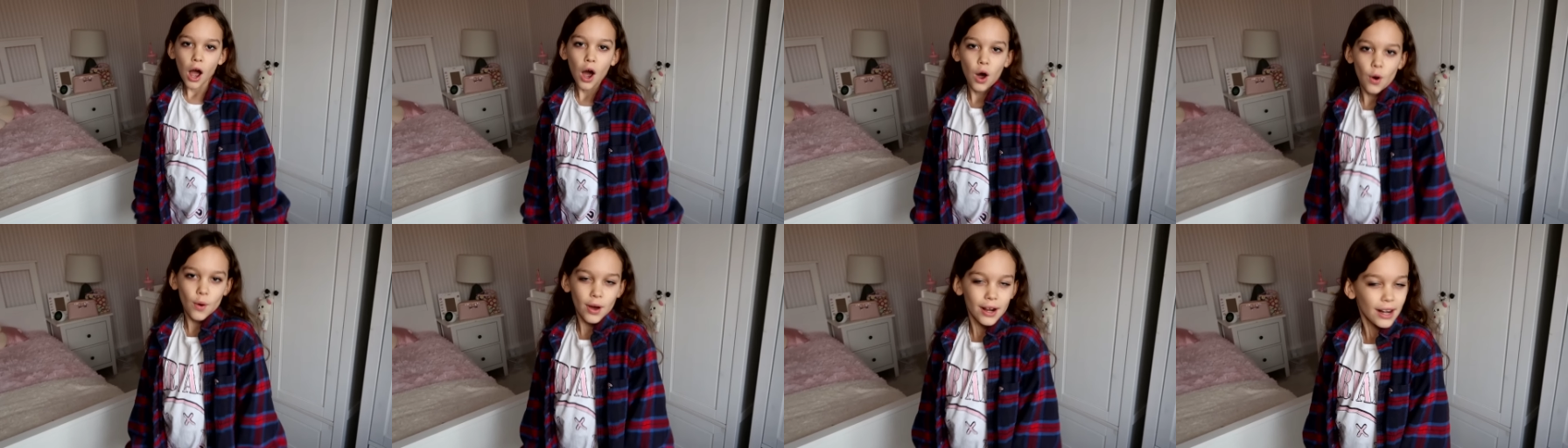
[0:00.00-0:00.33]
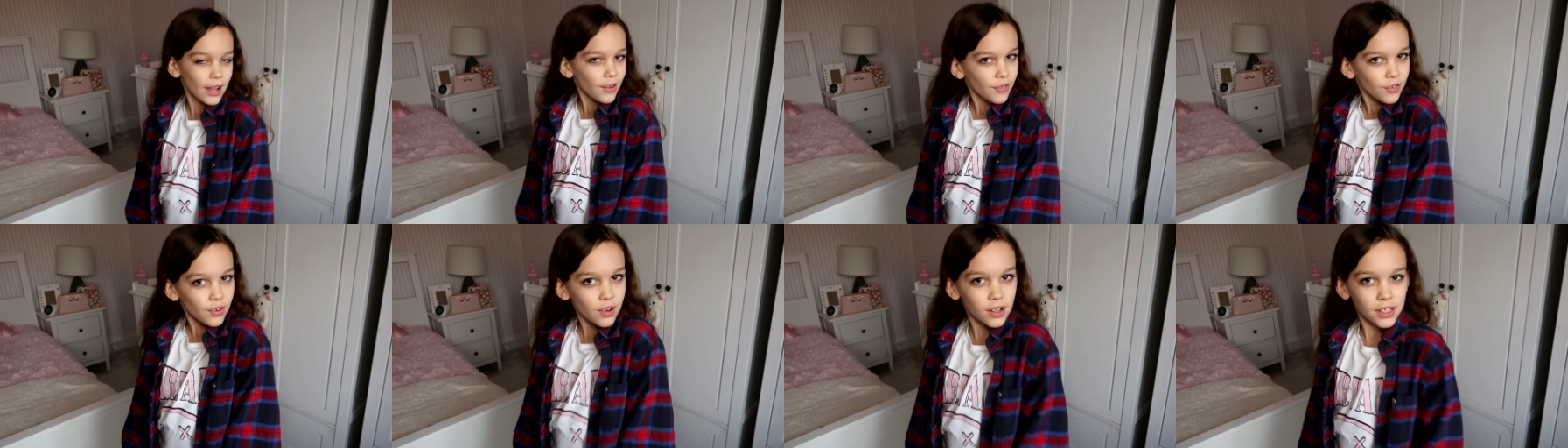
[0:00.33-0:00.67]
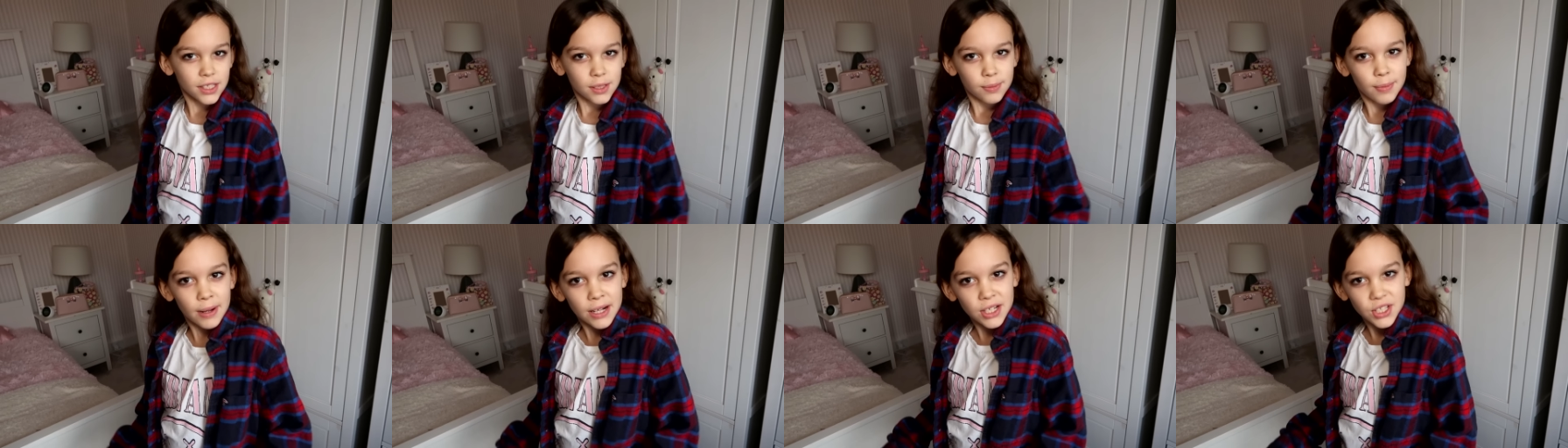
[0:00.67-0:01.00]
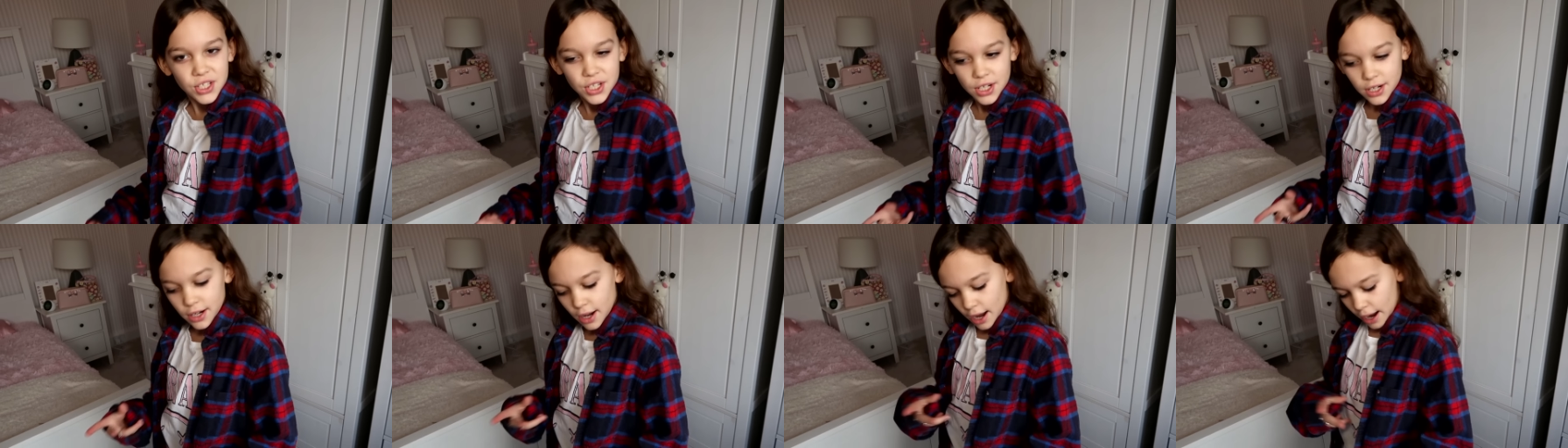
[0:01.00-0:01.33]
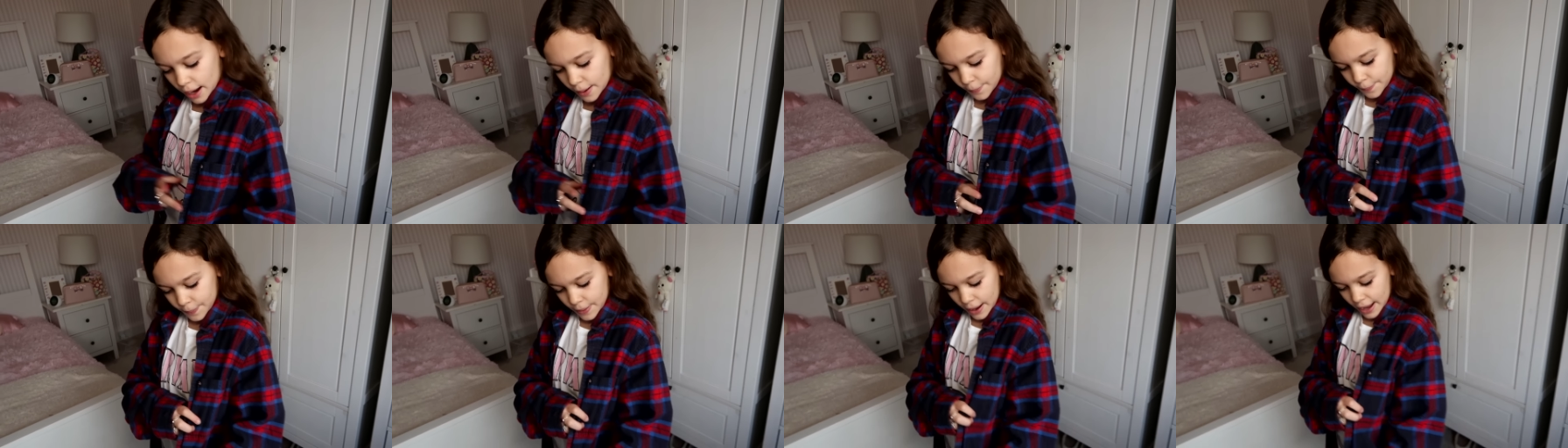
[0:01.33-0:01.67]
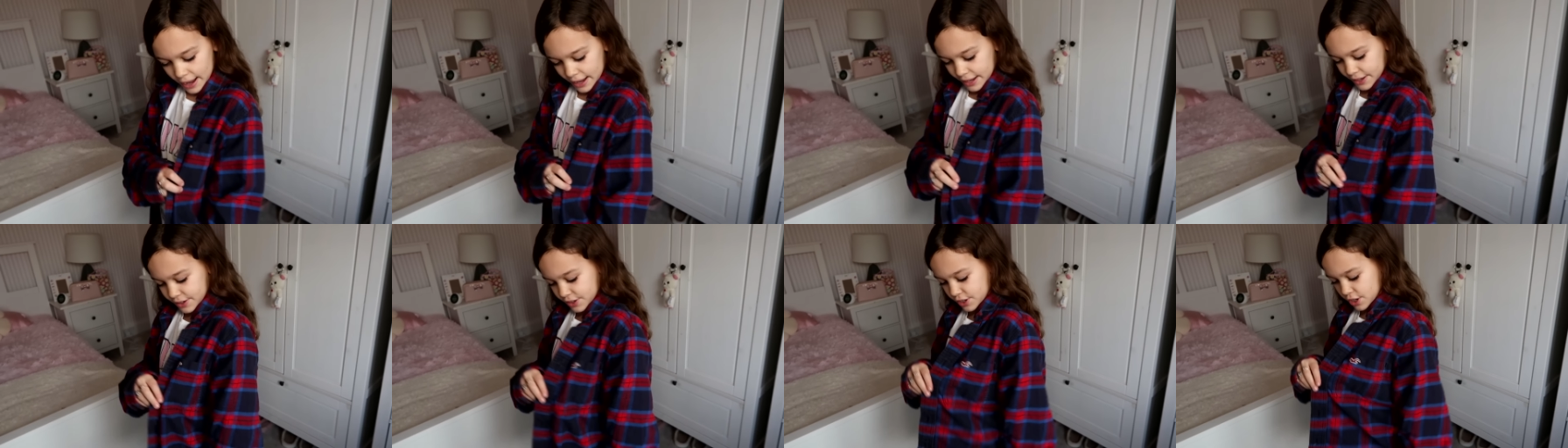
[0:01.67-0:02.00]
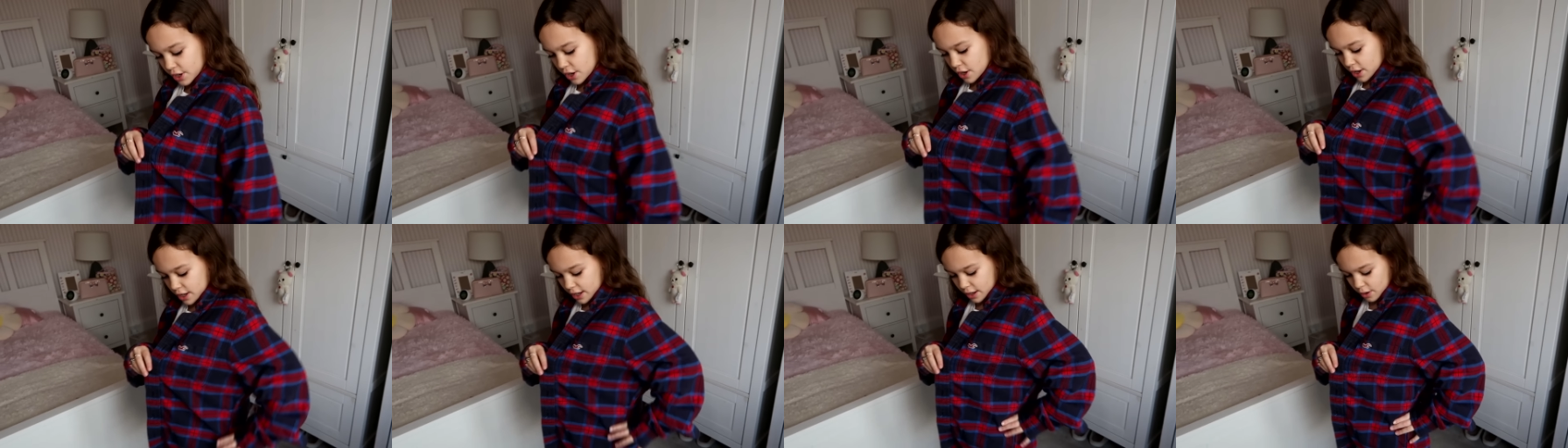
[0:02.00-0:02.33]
Oh, and I forgot to mention I paired